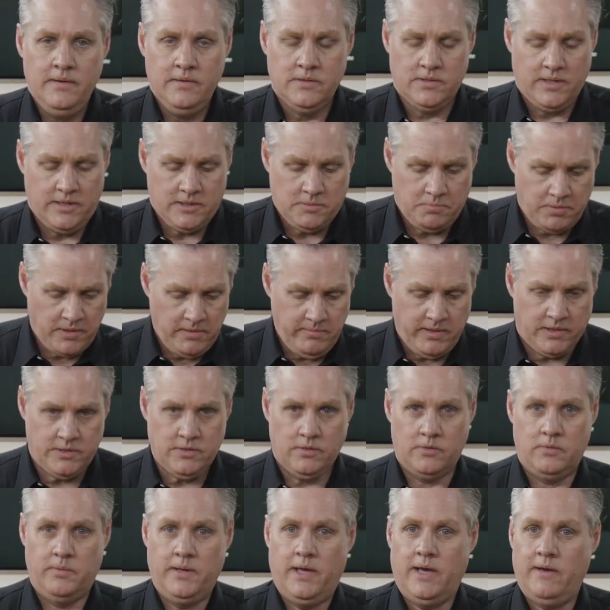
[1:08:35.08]
that's pretty much
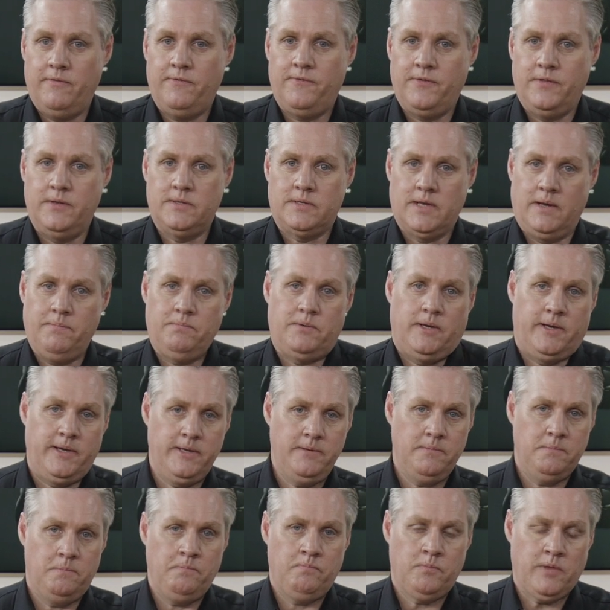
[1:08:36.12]
all we have for this
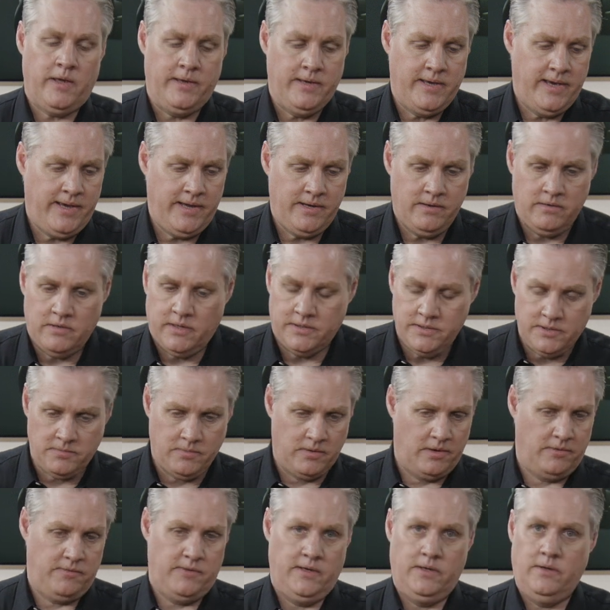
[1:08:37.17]
update. Again, I just
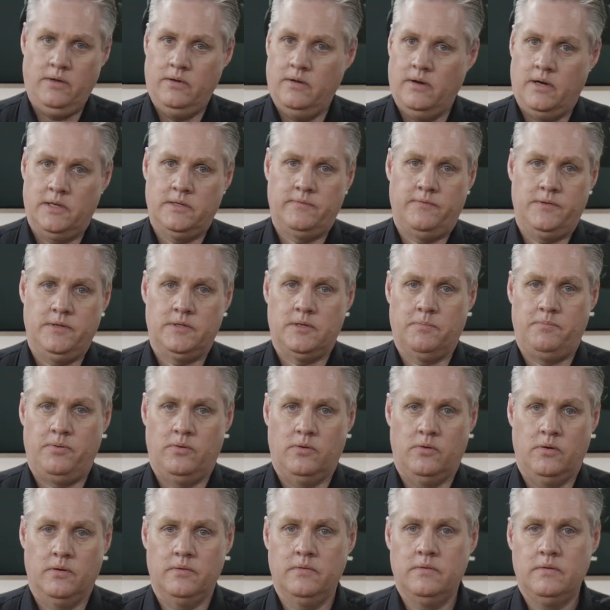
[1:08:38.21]
want to thank you guys for your
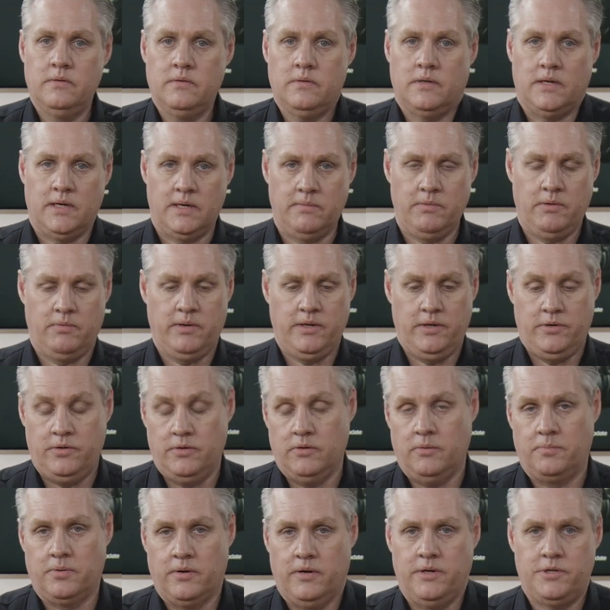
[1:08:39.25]
support. We really do
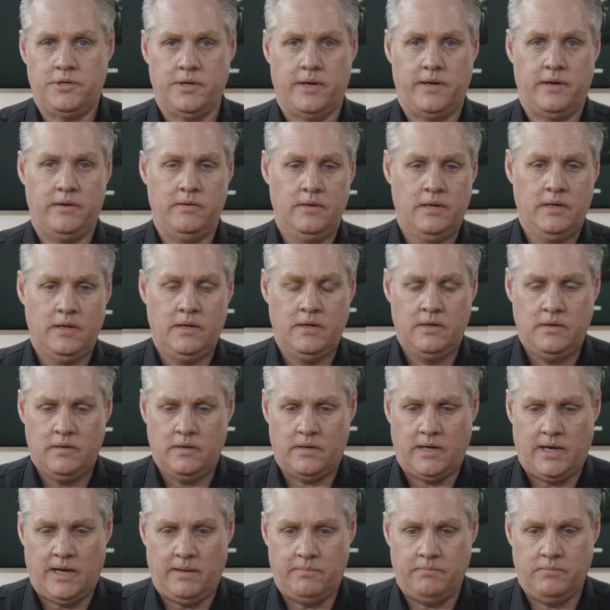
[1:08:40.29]
appreciate it.
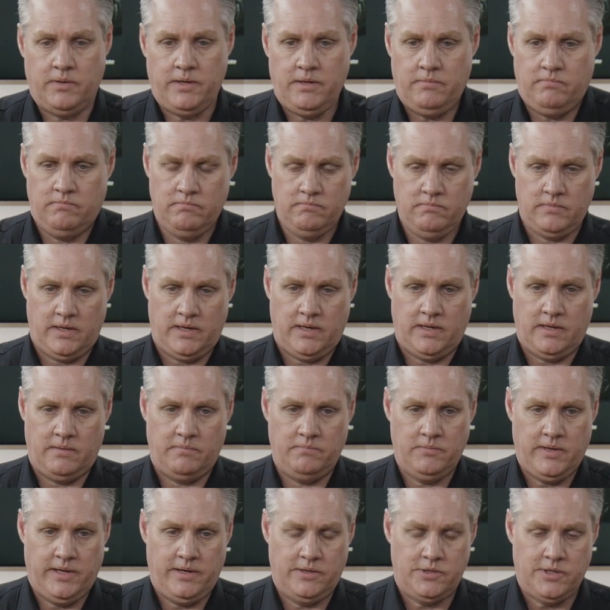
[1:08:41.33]
We
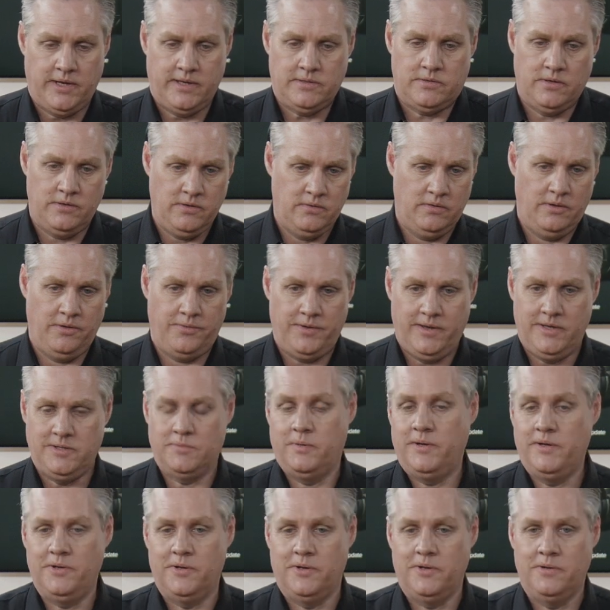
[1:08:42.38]
get a chance to do all the things
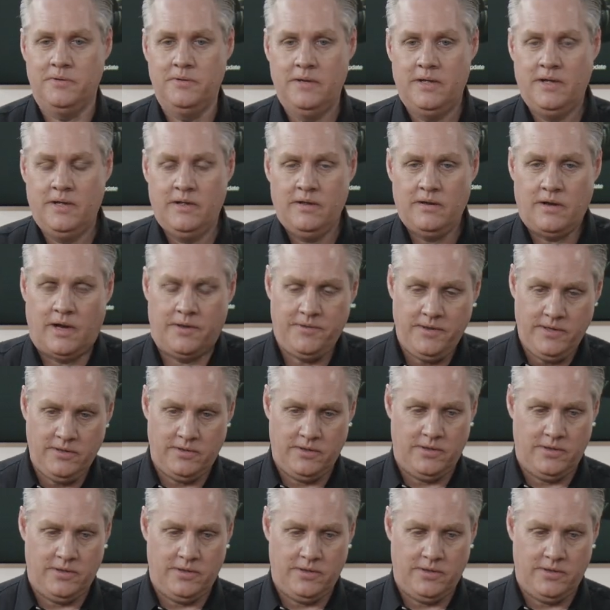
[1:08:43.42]
we do. I think the